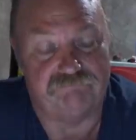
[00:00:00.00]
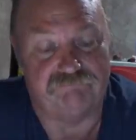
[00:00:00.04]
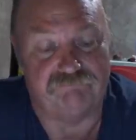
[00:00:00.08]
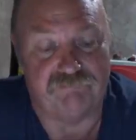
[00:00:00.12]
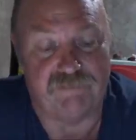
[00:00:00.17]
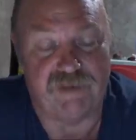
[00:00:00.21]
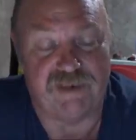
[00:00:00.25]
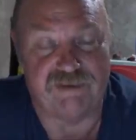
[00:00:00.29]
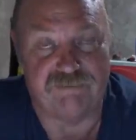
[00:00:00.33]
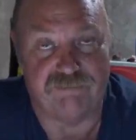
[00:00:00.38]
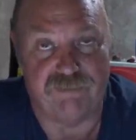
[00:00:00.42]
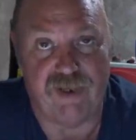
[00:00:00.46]

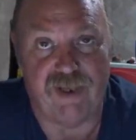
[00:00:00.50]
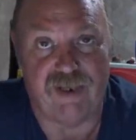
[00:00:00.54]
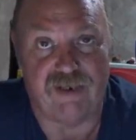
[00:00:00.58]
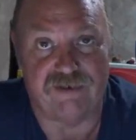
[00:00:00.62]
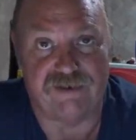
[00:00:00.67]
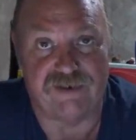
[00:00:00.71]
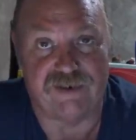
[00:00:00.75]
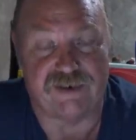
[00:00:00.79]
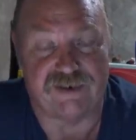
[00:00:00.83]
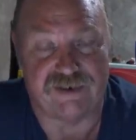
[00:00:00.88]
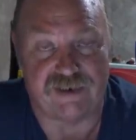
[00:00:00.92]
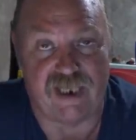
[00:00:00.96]
is being
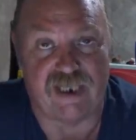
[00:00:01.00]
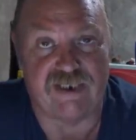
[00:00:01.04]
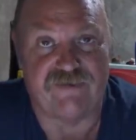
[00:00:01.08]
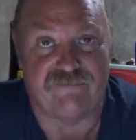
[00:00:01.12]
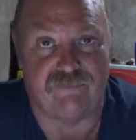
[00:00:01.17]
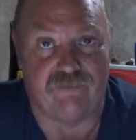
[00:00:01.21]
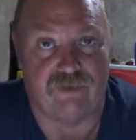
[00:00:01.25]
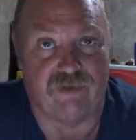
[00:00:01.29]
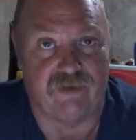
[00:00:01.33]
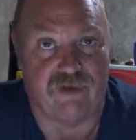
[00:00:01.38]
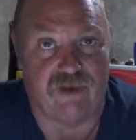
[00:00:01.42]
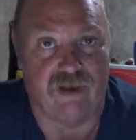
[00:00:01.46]

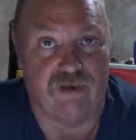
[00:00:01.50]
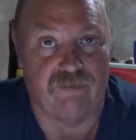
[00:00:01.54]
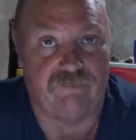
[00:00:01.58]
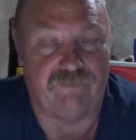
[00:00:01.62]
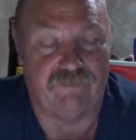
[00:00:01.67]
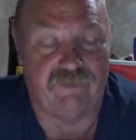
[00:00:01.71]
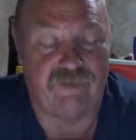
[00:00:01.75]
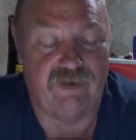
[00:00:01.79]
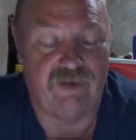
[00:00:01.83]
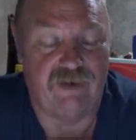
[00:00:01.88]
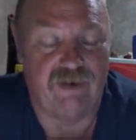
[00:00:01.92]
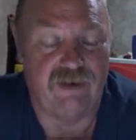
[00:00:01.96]
successful enough
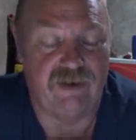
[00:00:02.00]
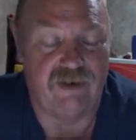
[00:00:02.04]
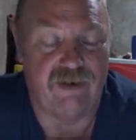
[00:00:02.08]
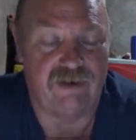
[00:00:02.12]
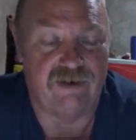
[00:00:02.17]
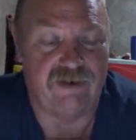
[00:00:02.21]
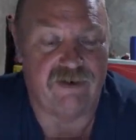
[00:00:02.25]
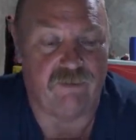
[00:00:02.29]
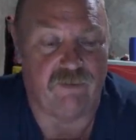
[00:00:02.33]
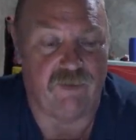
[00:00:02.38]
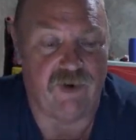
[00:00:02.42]
to